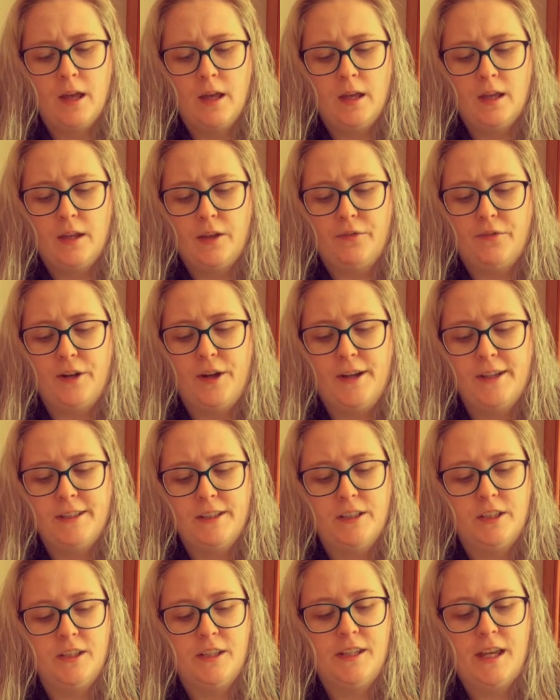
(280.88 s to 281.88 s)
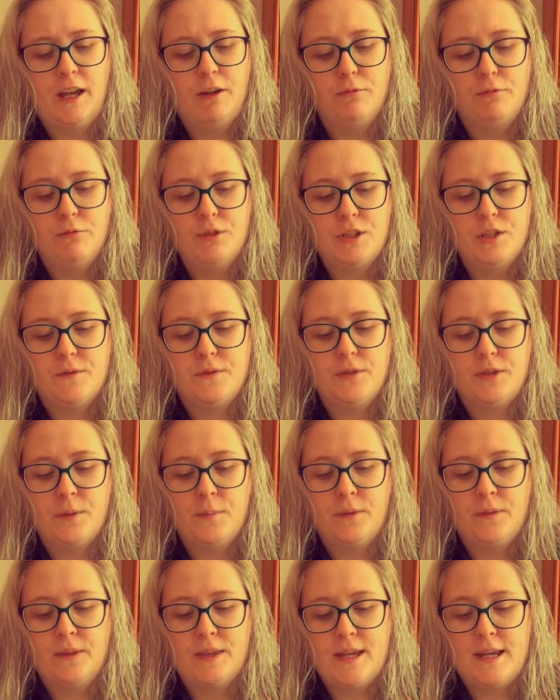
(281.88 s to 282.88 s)
"If I can get rid of
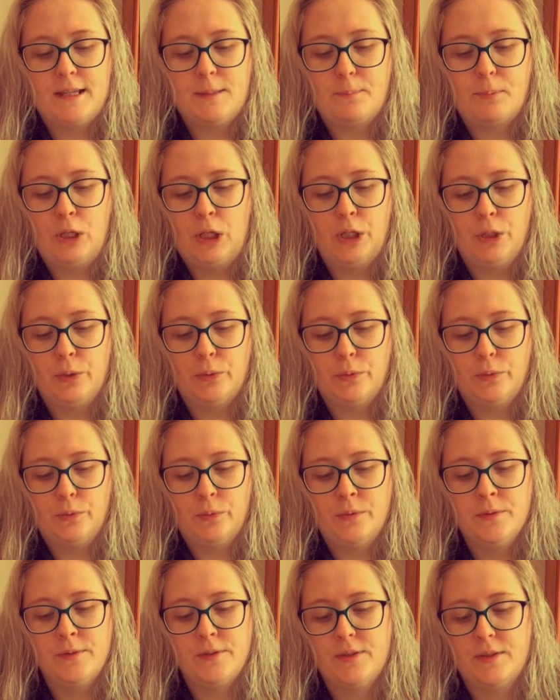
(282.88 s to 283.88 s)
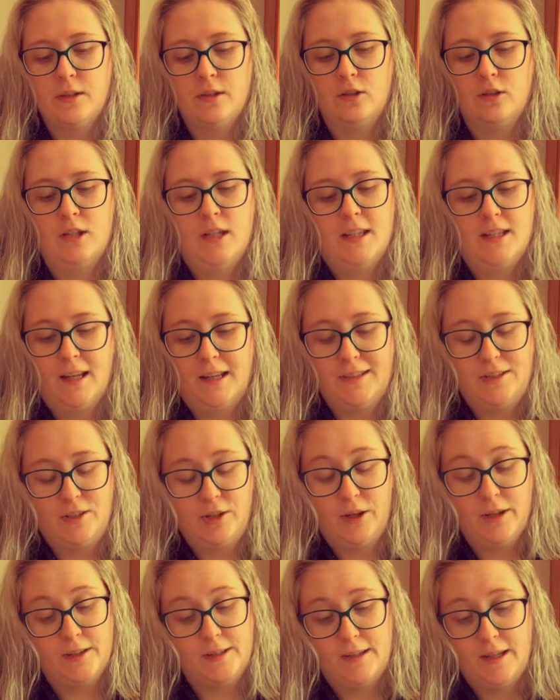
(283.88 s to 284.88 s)
some of these balloons," she said
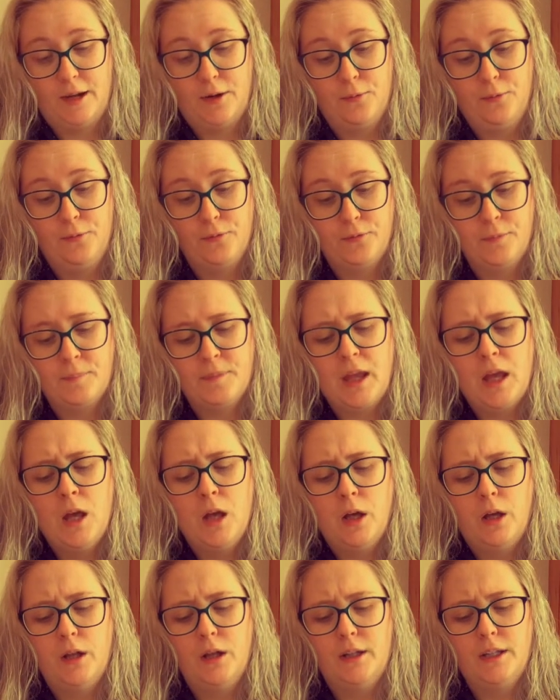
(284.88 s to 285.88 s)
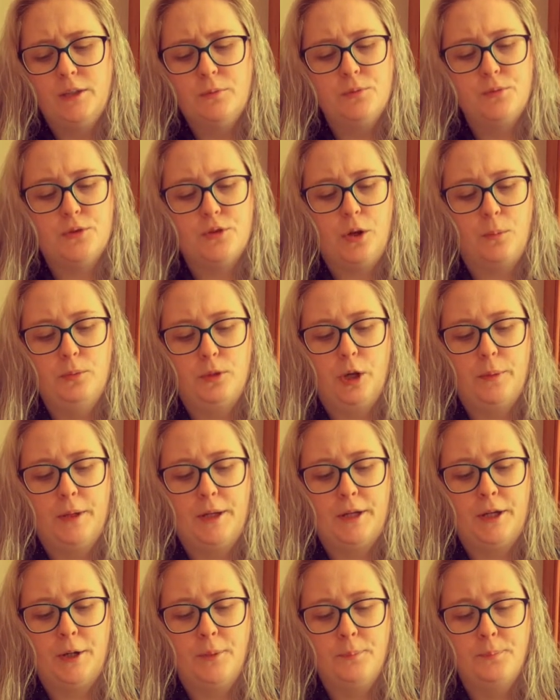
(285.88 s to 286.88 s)
to herself, "I will stop
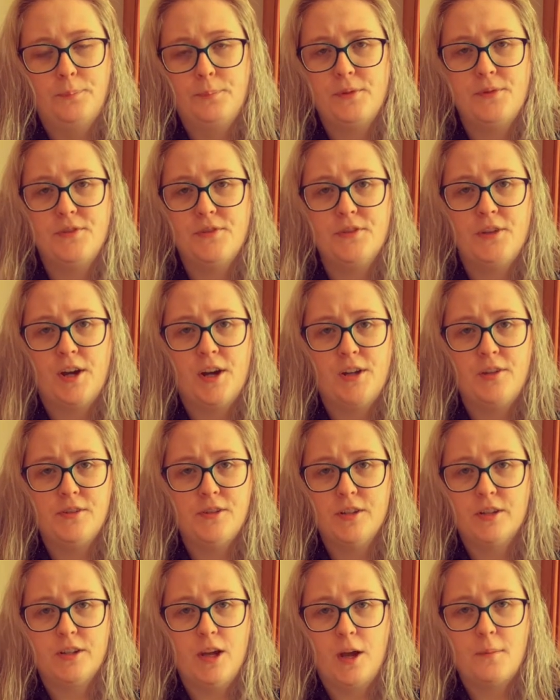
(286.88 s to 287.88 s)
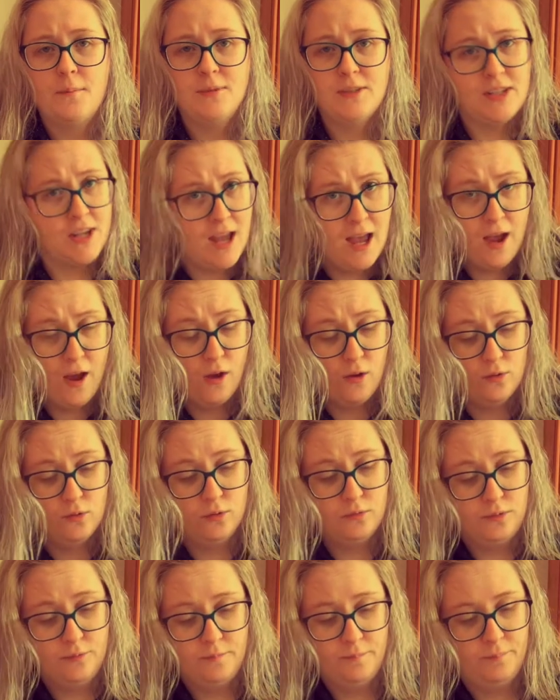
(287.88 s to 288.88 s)
going up and start to come
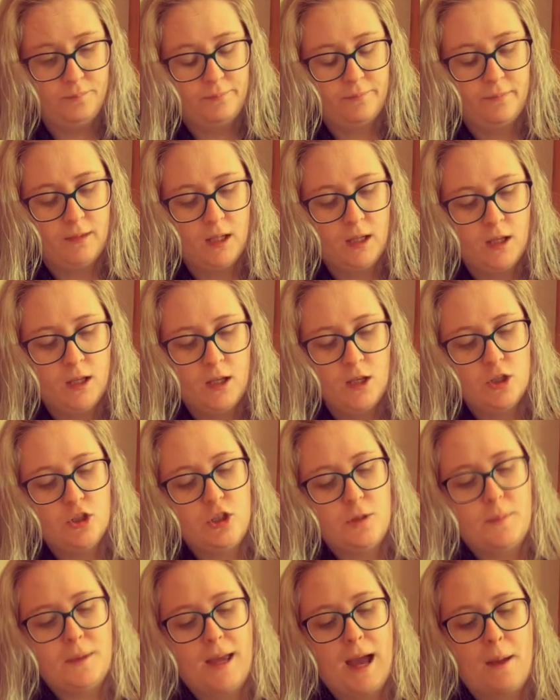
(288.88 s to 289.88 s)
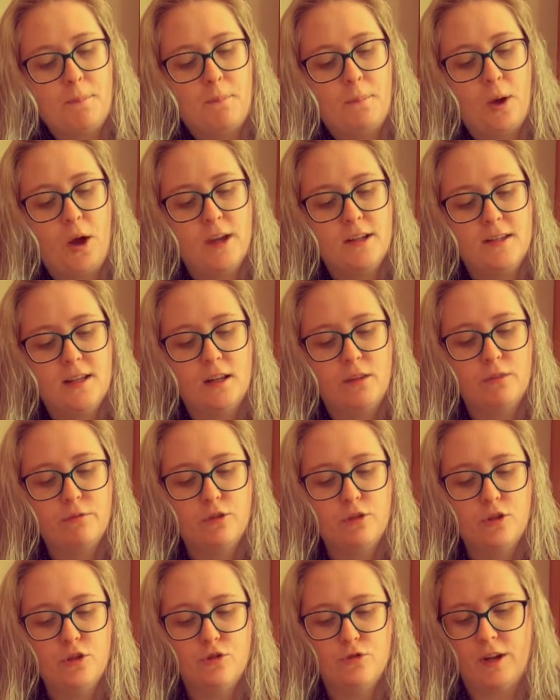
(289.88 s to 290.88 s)
down." She began biting
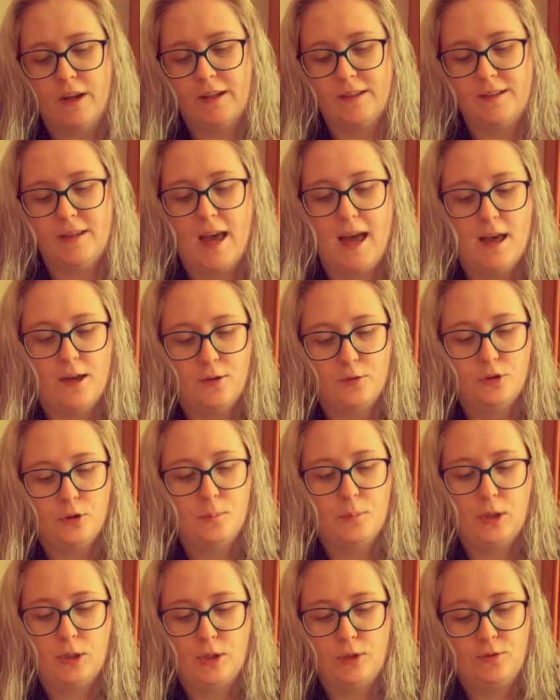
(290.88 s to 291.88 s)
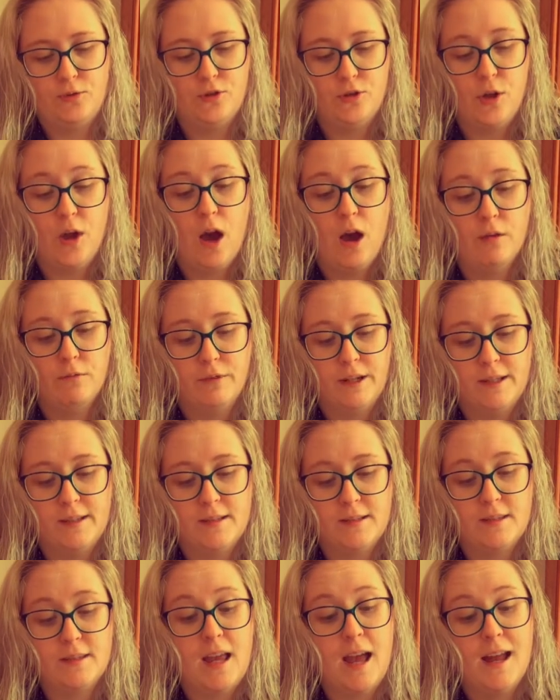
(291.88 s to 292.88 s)
through the strings that held the balloons to her
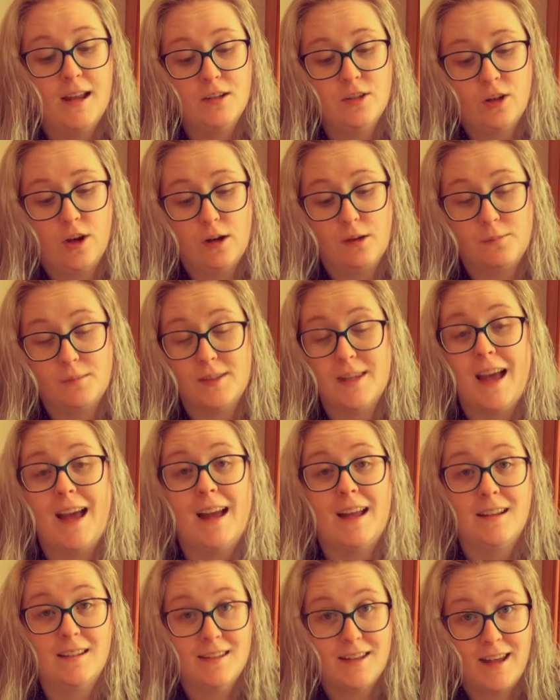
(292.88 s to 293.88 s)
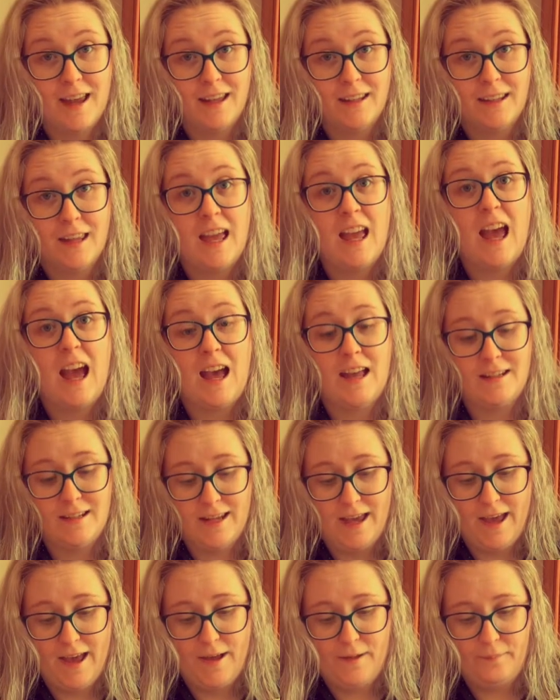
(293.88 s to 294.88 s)
wrists and arms and neck and
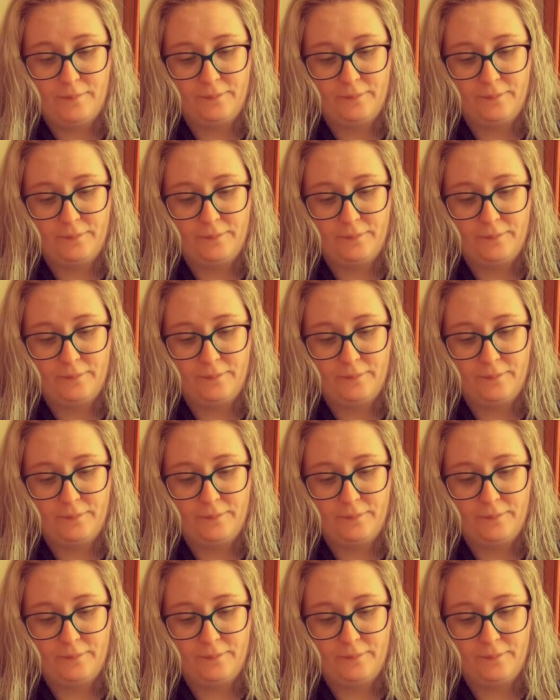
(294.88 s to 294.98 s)
hair.